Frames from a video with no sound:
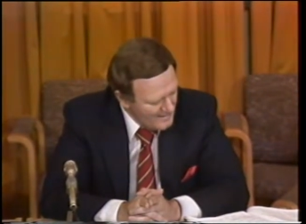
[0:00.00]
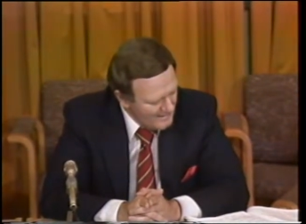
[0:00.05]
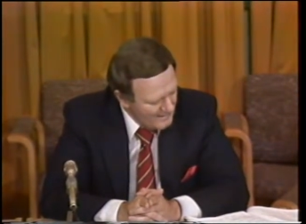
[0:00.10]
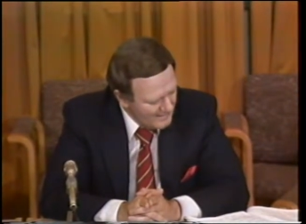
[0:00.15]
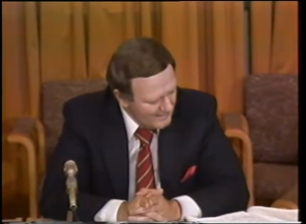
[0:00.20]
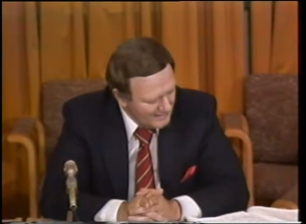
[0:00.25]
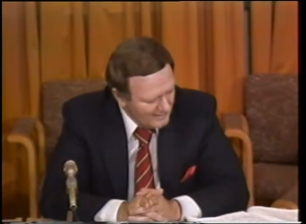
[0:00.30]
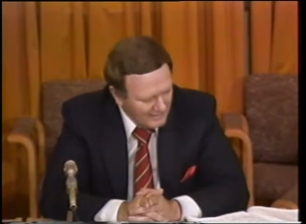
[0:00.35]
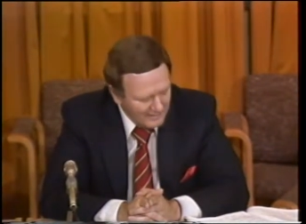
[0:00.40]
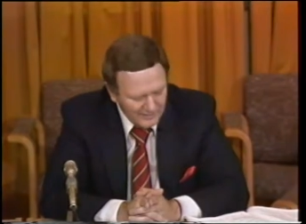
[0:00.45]

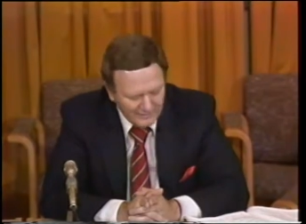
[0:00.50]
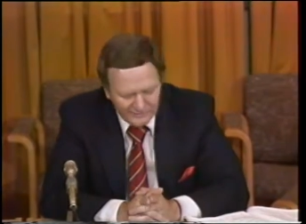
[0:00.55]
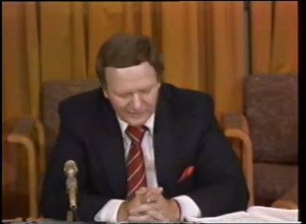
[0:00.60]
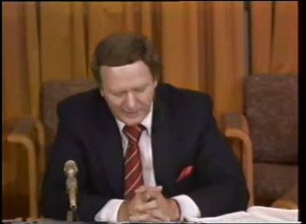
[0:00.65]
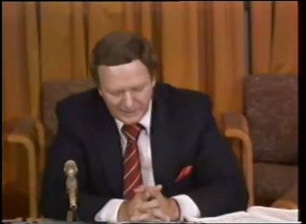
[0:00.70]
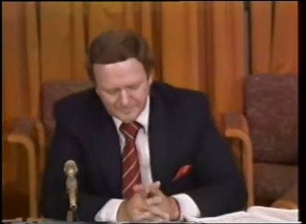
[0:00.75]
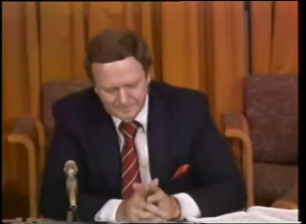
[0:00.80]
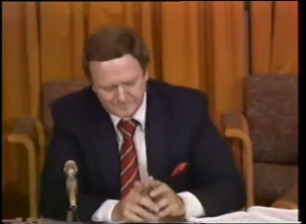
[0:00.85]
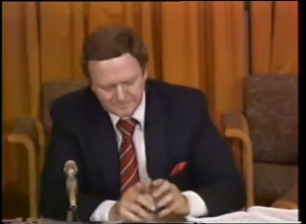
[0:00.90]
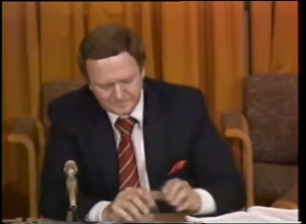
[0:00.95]
In any
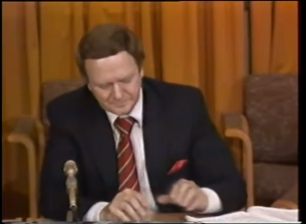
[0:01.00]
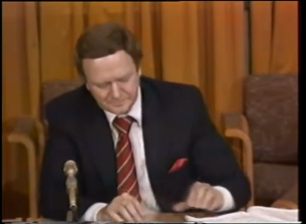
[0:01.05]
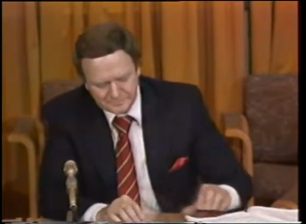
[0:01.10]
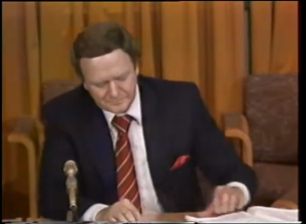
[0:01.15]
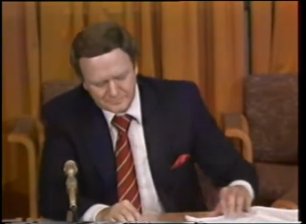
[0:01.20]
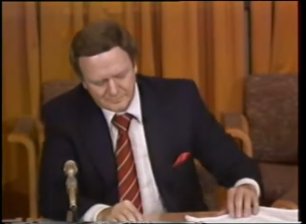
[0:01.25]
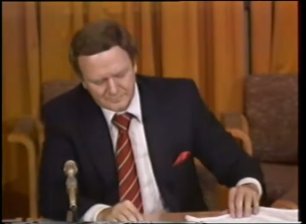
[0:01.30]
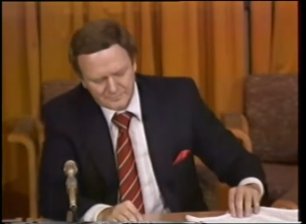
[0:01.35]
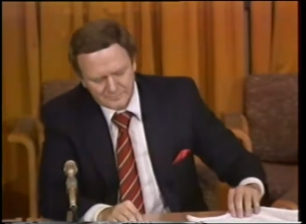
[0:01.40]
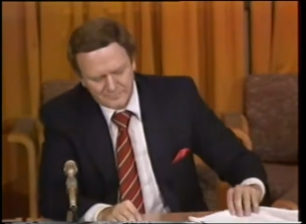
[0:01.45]
event,
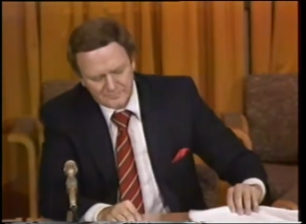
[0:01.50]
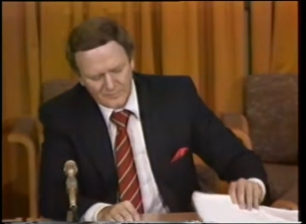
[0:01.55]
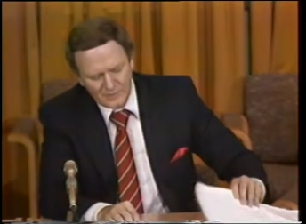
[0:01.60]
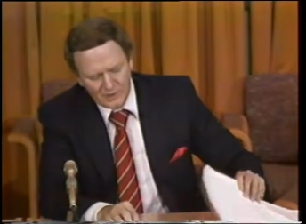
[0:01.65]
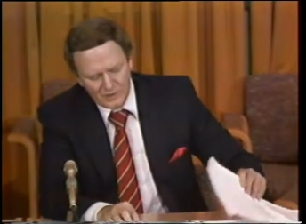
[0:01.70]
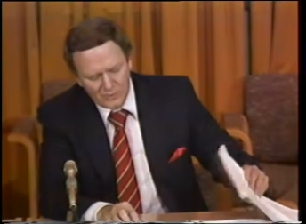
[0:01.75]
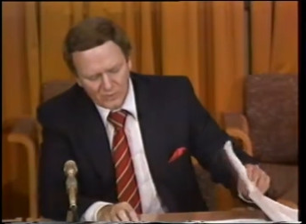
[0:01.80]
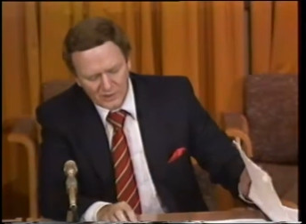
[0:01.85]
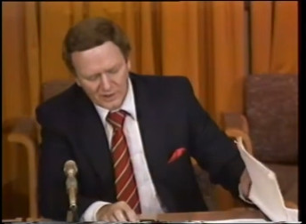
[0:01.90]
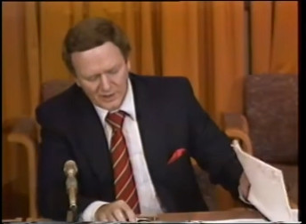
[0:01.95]

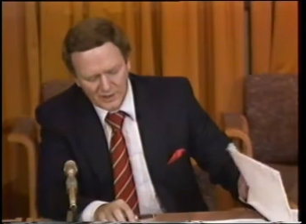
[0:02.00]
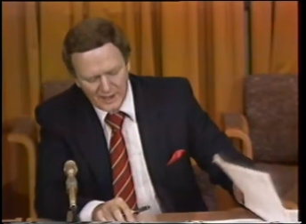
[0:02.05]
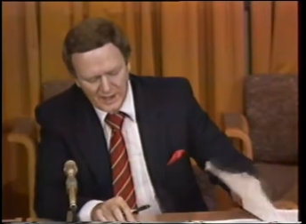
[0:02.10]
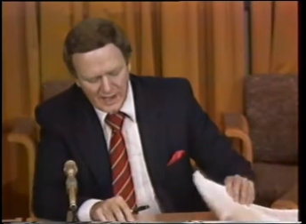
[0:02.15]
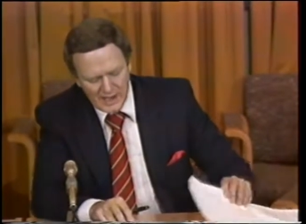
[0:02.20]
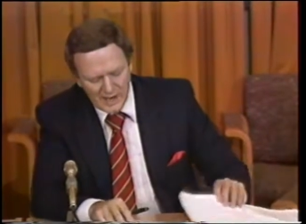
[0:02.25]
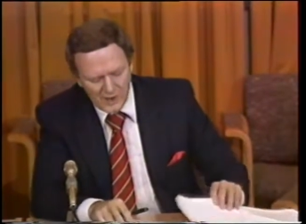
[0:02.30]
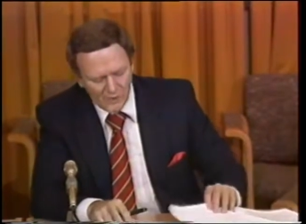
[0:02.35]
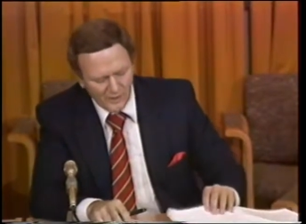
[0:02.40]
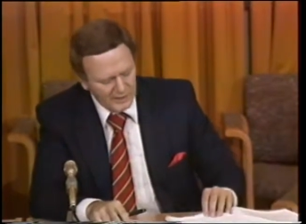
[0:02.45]
we're
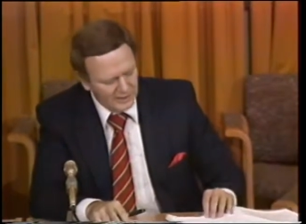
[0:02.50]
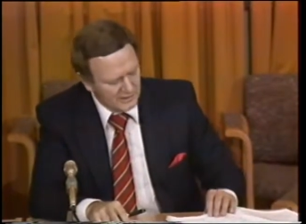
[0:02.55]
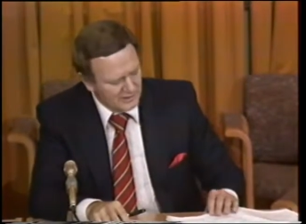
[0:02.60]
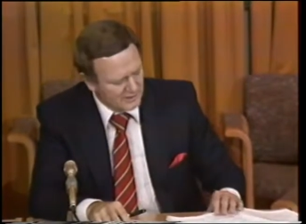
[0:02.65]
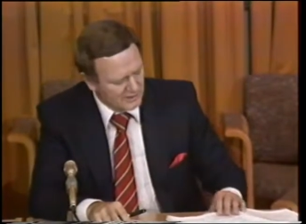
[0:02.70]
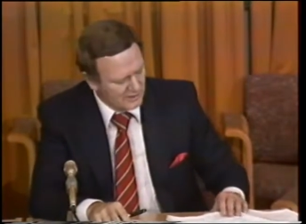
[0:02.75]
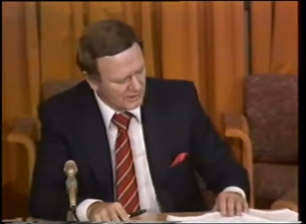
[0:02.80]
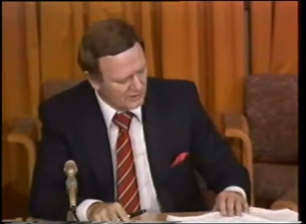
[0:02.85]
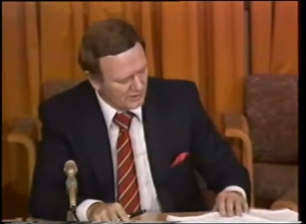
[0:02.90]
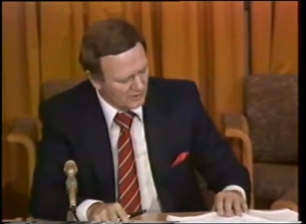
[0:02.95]
now
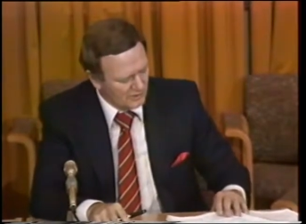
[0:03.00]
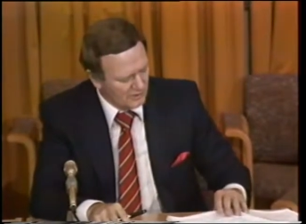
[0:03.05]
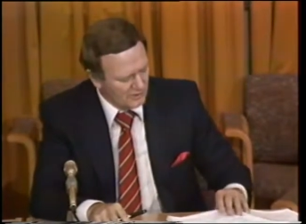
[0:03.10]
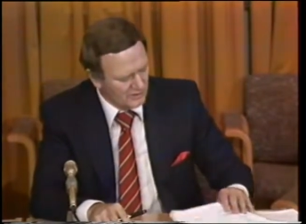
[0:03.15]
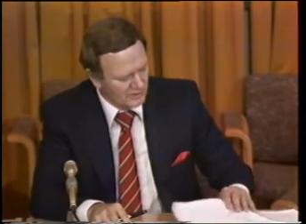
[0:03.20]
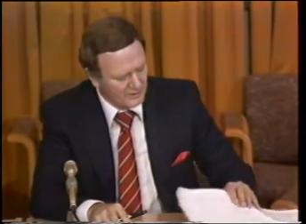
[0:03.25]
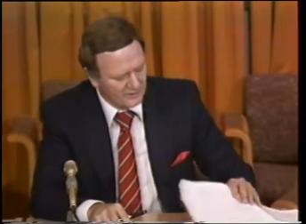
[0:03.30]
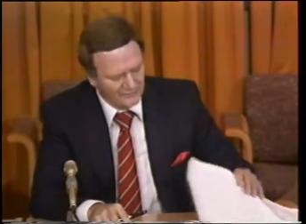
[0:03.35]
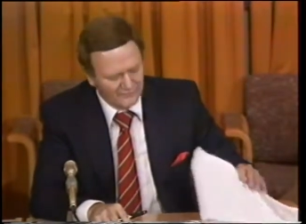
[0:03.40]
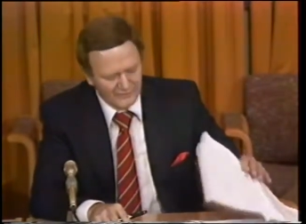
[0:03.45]
into
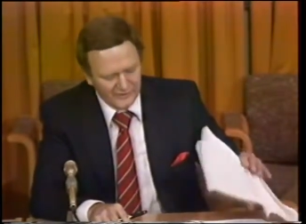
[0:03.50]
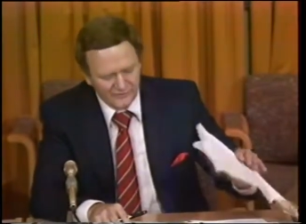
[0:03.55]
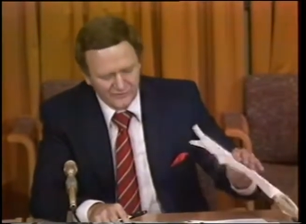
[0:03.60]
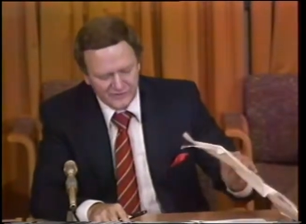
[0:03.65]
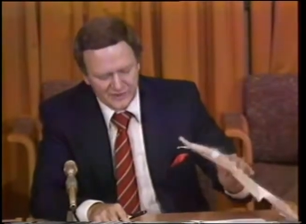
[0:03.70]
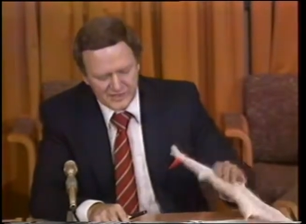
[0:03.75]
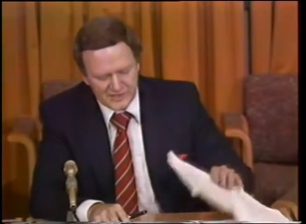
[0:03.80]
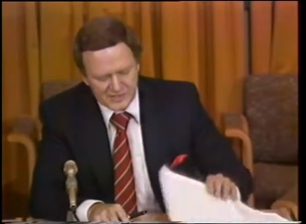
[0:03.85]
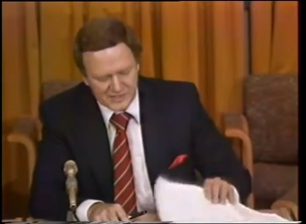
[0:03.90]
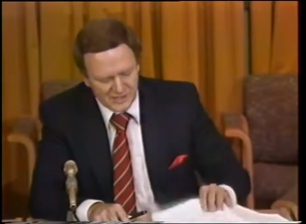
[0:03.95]

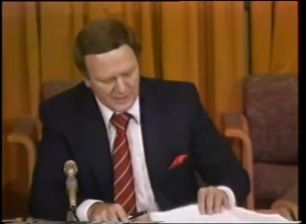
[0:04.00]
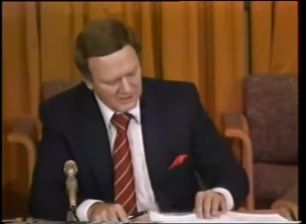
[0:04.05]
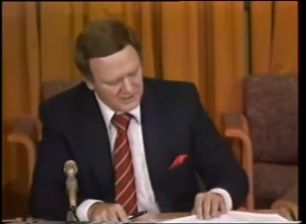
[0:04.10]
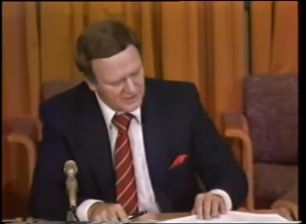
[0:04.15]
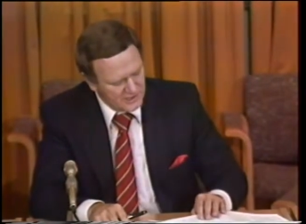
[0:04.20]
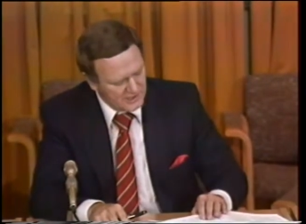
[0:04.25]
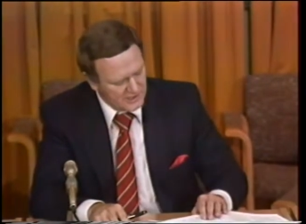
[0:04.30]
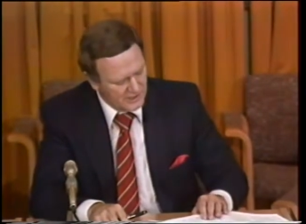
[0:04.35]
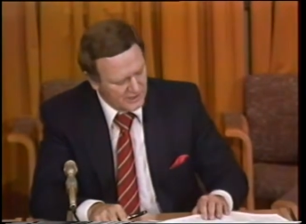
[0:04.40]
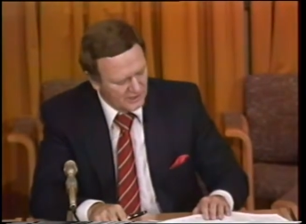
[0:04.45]

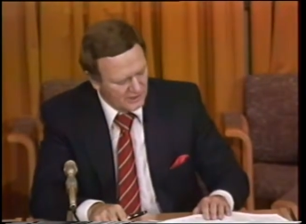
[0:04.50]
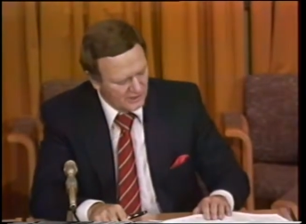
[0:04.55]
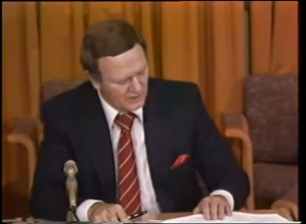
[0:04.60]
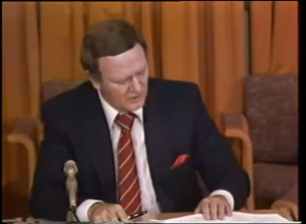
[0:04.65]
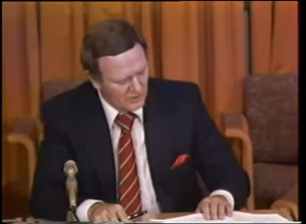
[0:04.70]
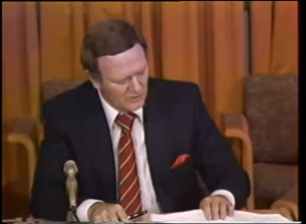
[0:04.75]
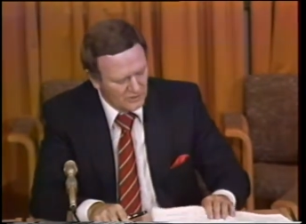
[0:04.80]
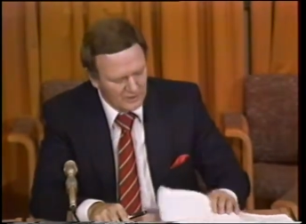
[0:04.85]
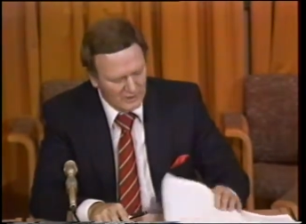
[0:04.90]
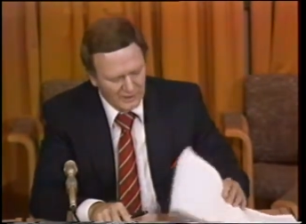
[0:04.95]

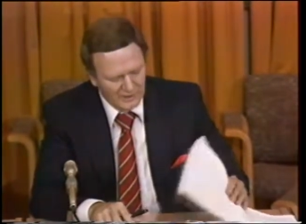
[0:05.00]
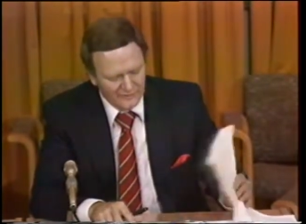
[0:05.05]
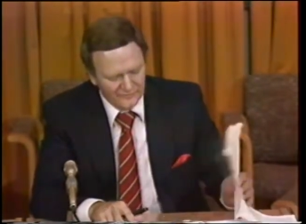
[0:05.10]
56.2.